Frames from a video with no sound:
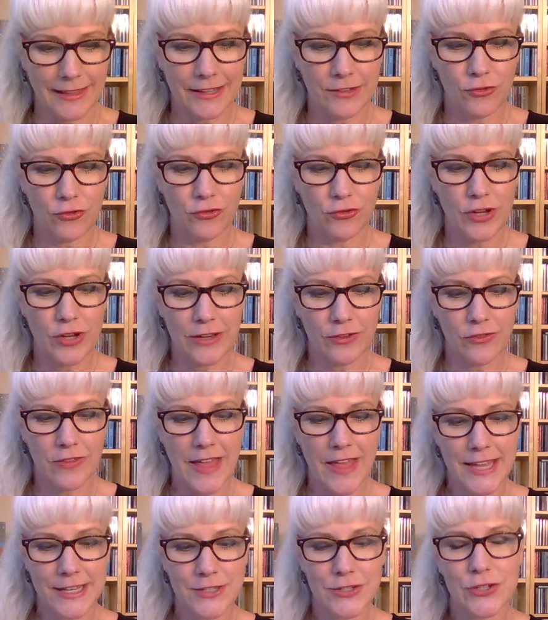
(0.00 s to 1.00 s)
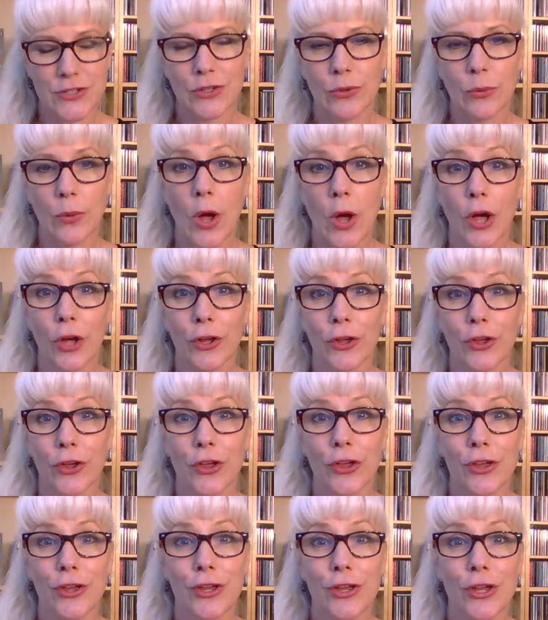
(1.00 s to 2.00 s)
Let's change that to
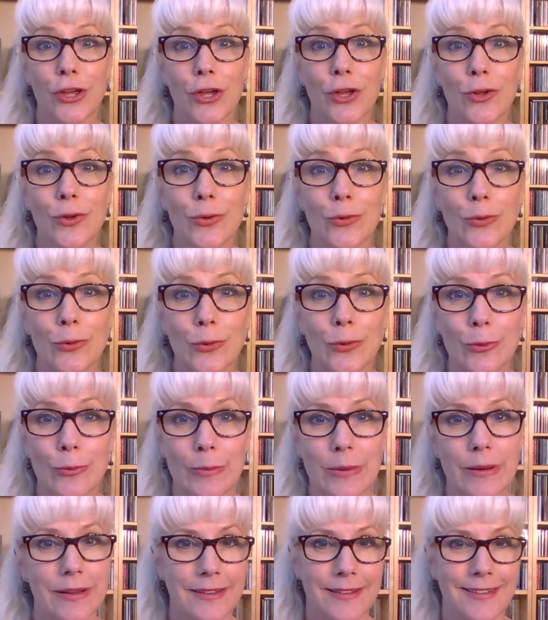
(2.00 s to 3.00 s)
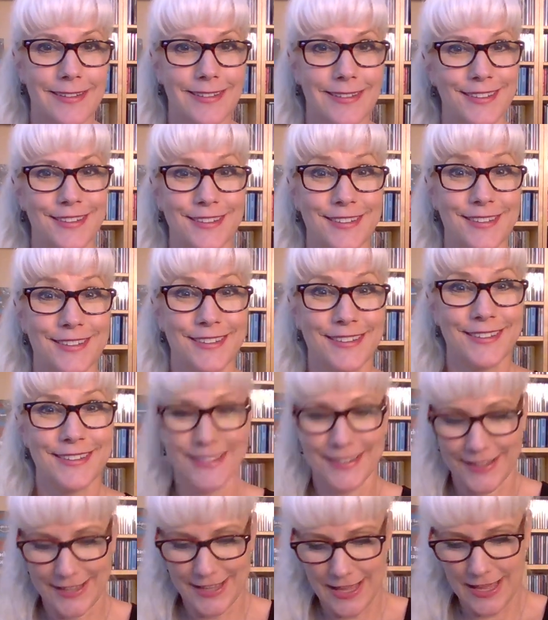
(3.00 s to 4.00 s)
cube.
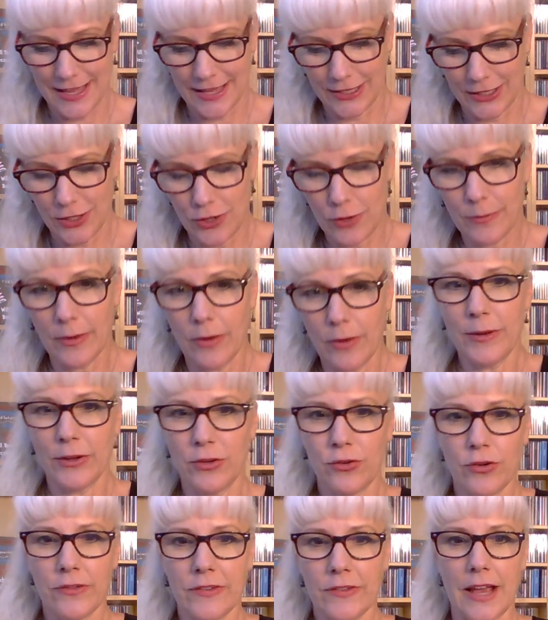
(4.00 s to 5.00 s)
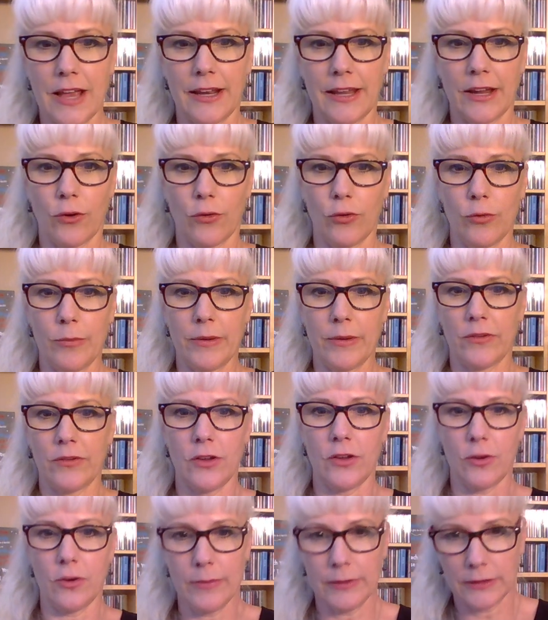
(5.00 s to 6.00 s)
Cube. Oh, my shirt's kind of like a Rubik's
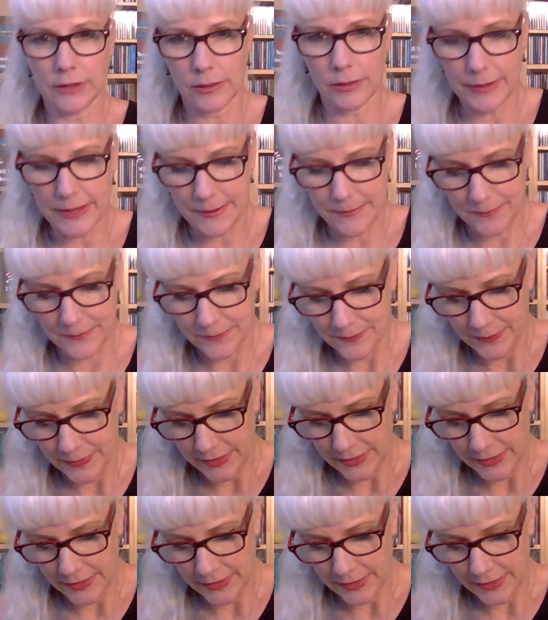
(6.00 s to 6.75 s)
Cube, a little bit.